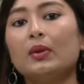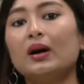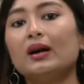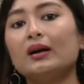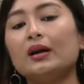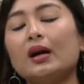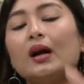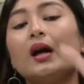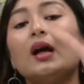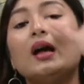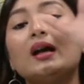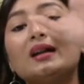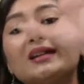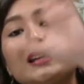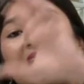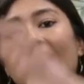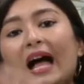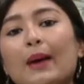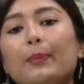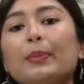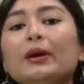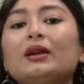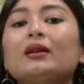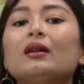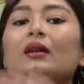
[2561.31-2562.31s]
but
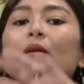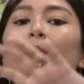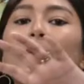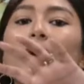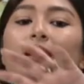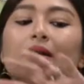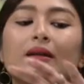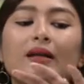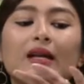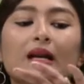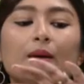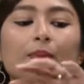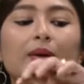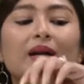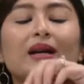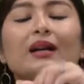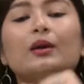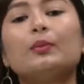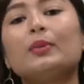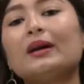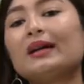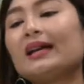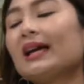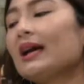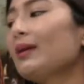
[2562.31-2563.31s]
capital banke bhi
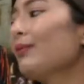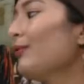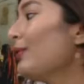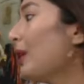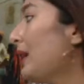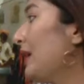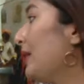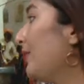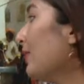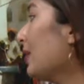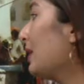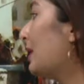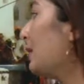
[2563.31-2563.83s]
it became very,